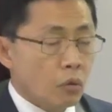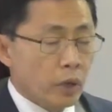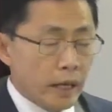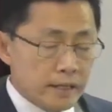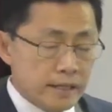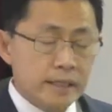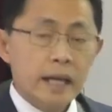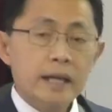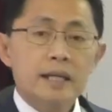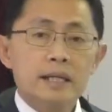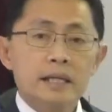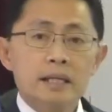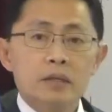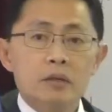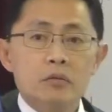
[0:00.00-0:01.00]

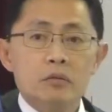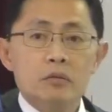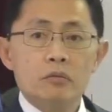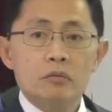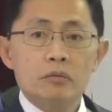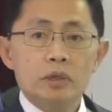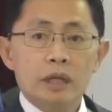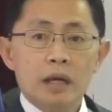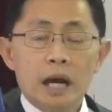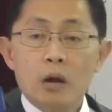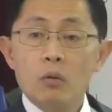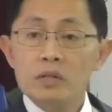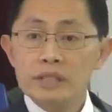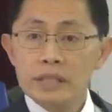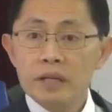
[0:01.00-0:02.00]
exactly
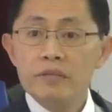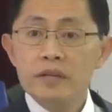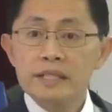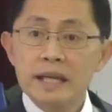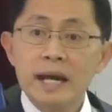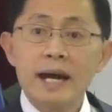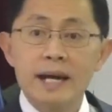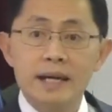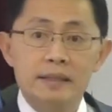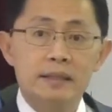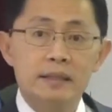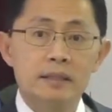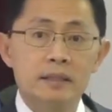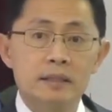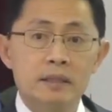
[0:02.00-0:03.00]
our Savior's heart,
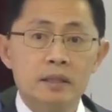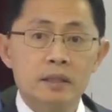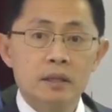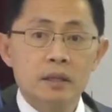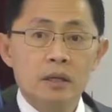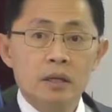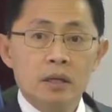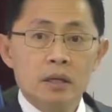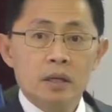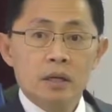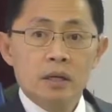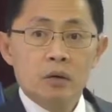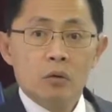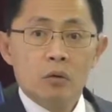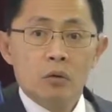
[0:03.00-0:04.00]

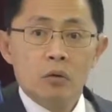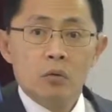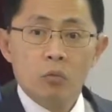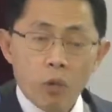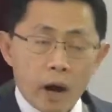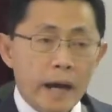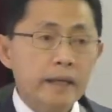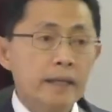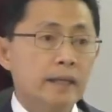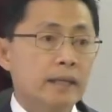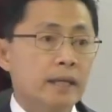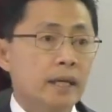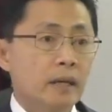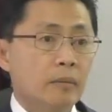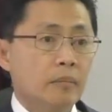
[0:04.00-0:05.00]
why he
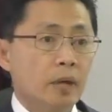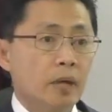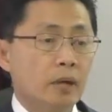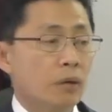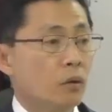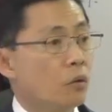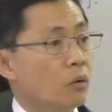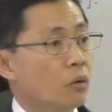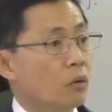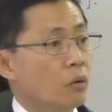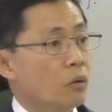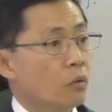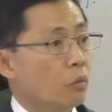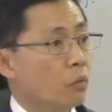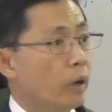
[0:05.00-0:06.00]
came,
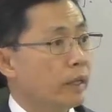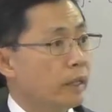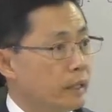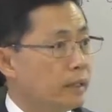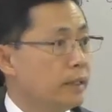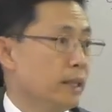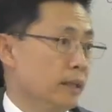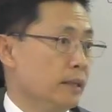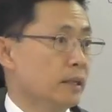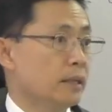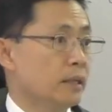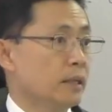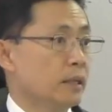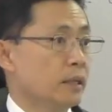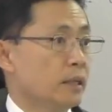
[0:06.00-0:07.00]
what he did.
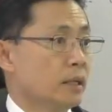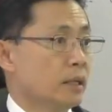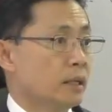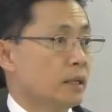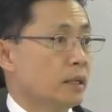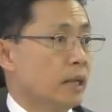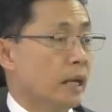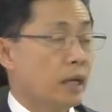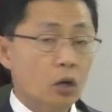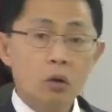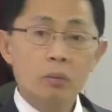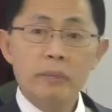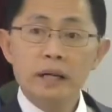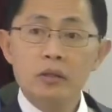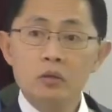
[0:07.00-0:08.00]
And I
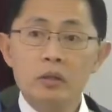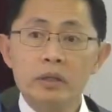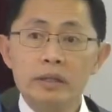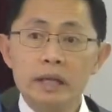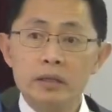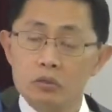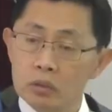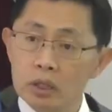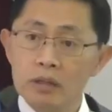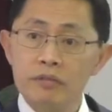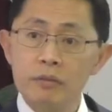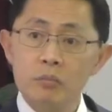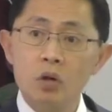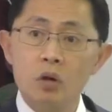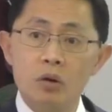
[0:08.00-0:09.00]
hope by knowing that you love
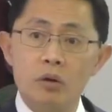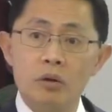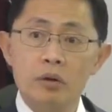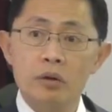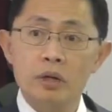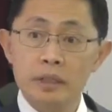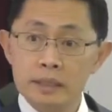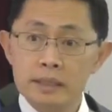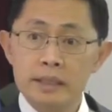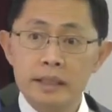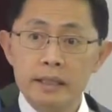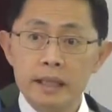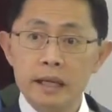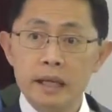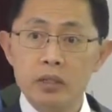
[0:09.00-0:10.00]
him more.
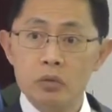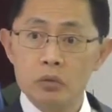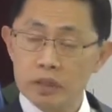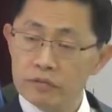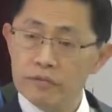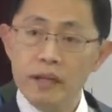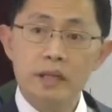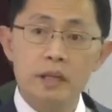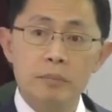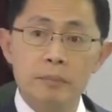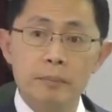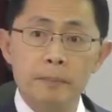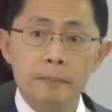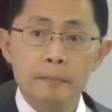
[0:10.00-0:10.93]
Understand that? And you will defend him.